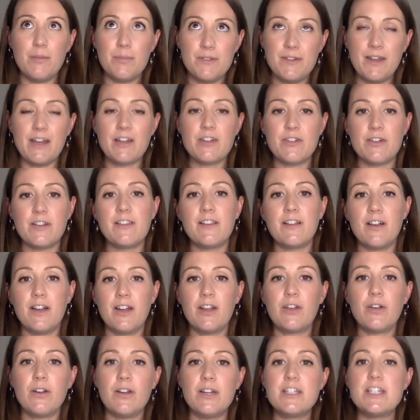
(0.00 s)
Obstetrics and
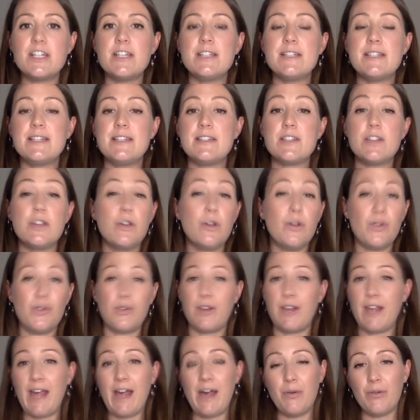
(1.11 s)
Gynecologists is to not
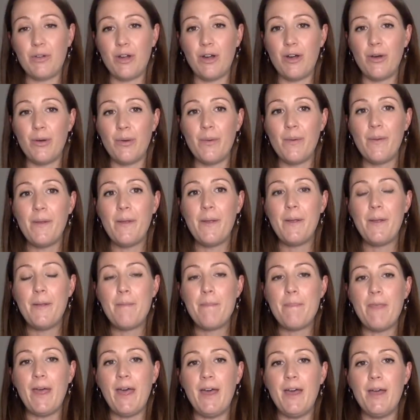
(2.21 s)
drink alcohol
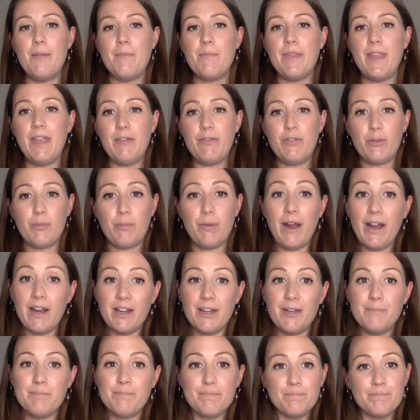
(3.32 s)
um, if you're
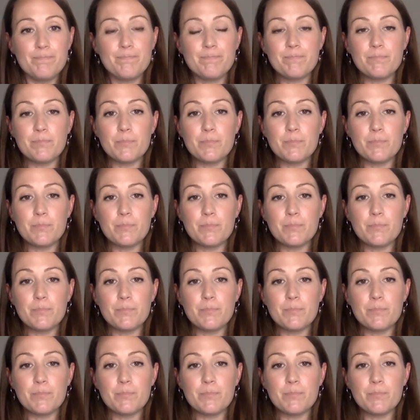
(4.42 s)
pregnant